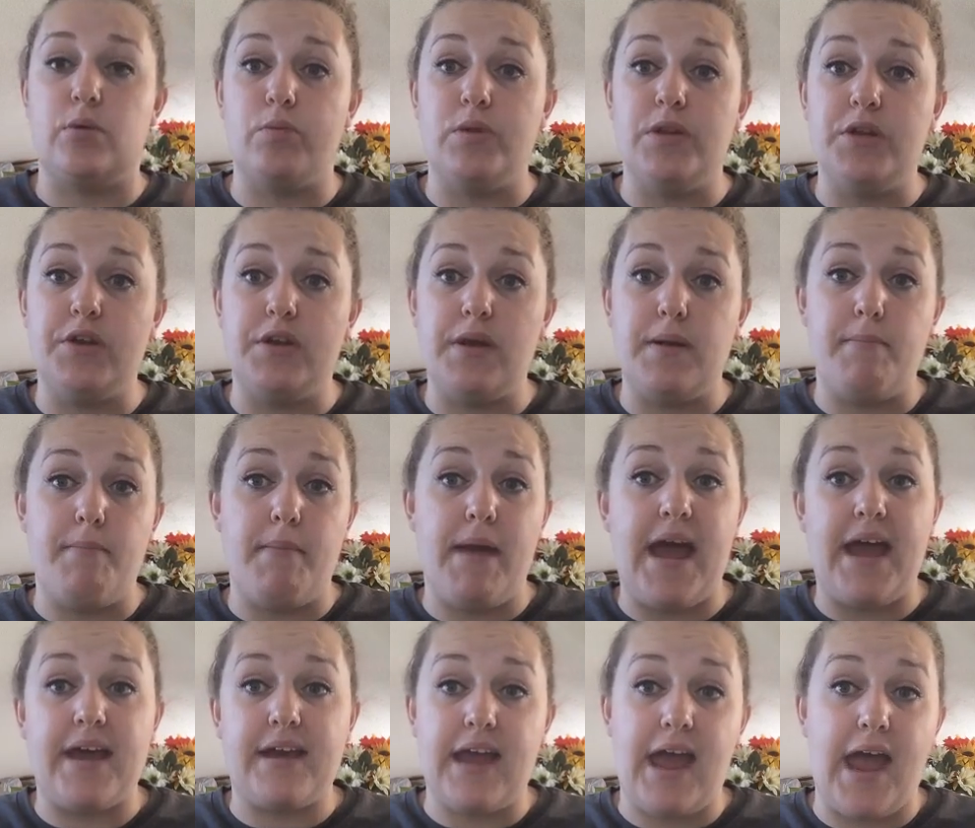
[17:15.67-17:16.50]
a really good
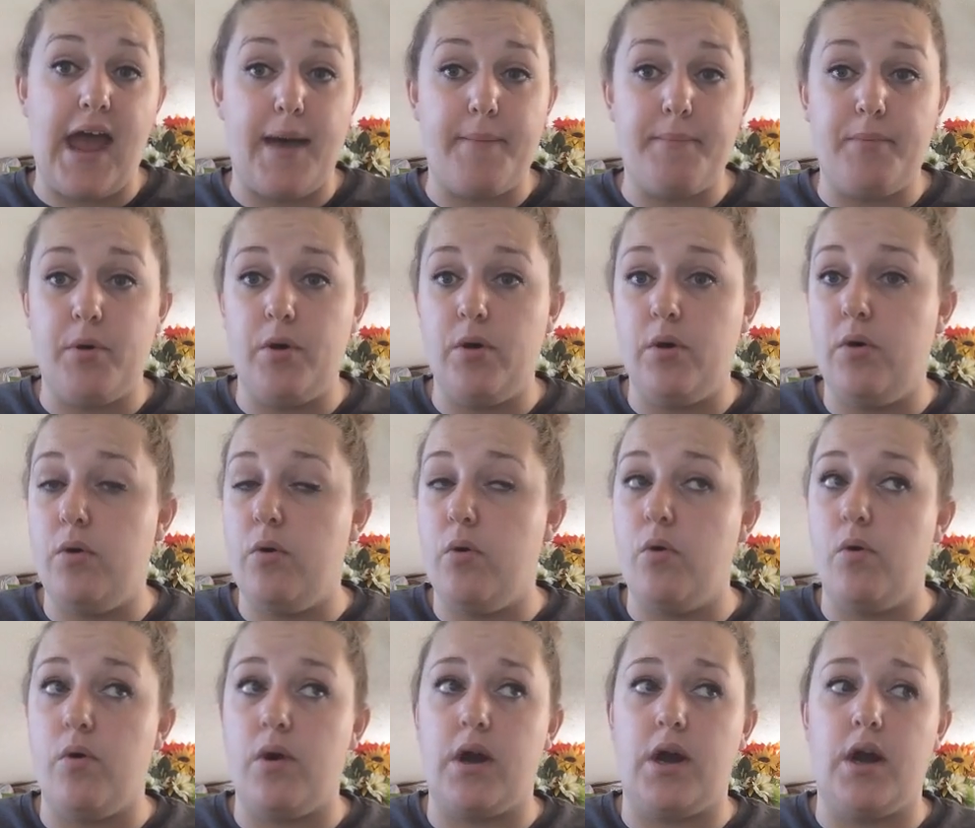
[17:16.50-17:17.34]
Mac
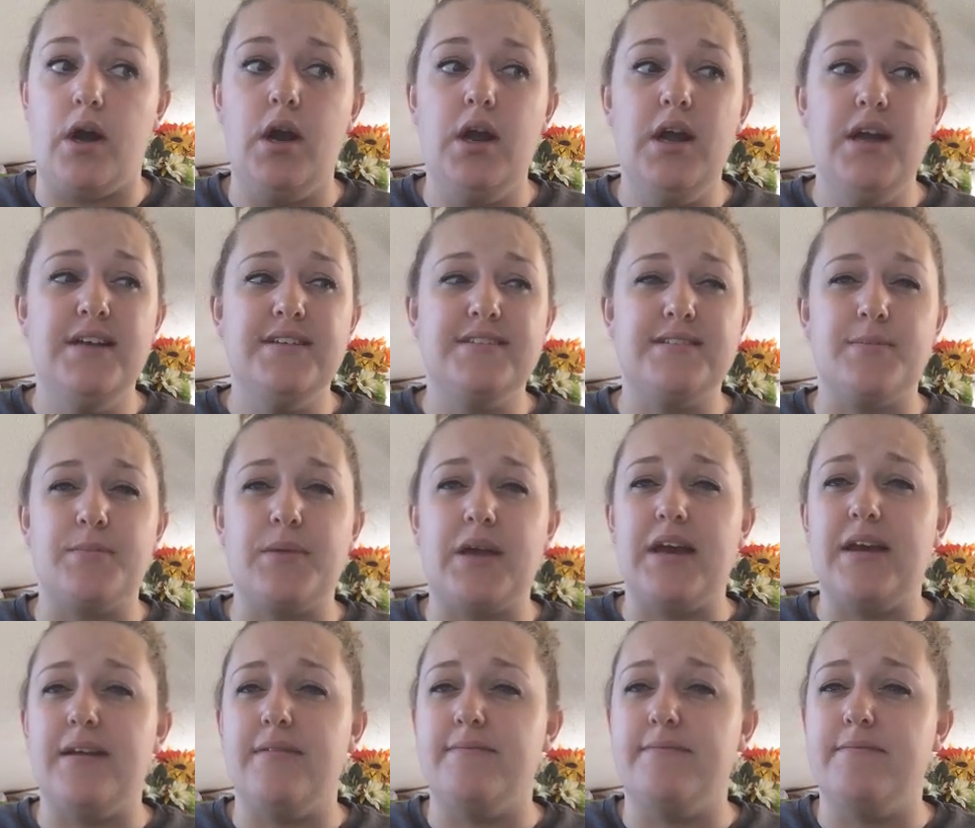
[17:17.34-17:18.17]
apple or some
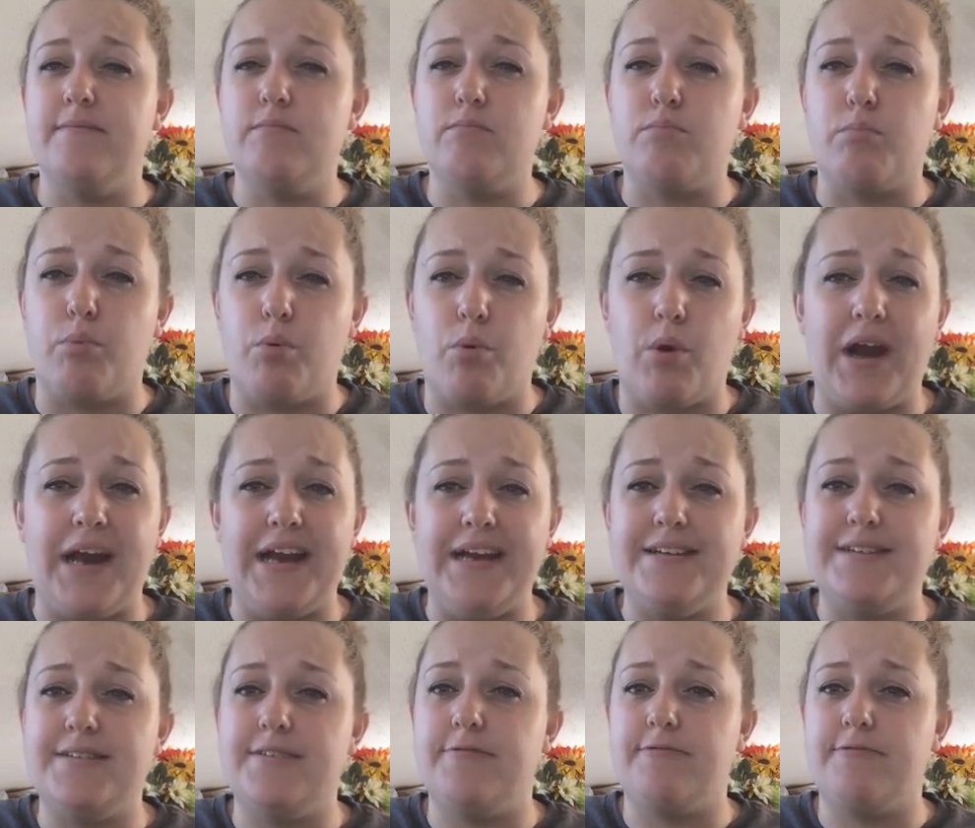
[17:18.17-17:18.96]
kind of bright,